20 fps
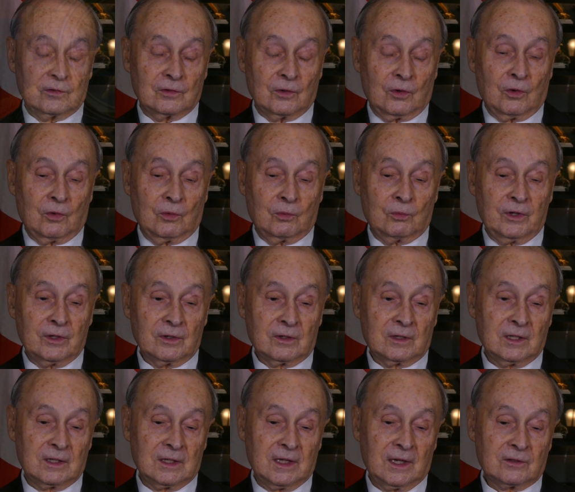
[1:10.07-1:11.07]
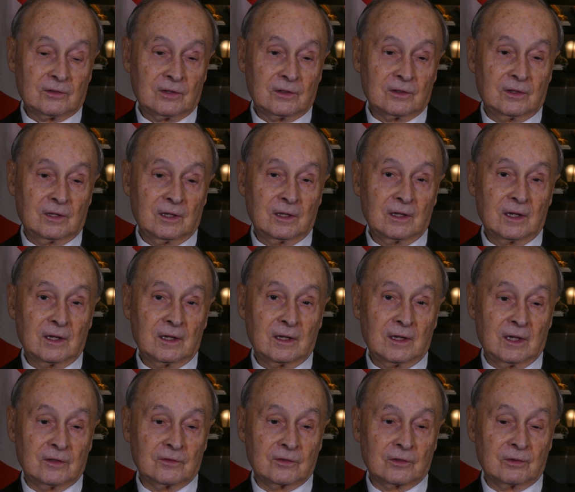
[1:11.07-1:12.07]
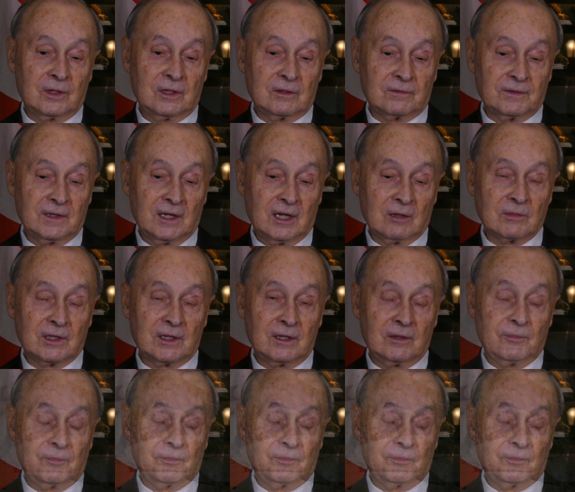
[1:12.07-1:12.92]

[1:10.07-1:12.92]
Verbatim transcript: So we're connected as a great family,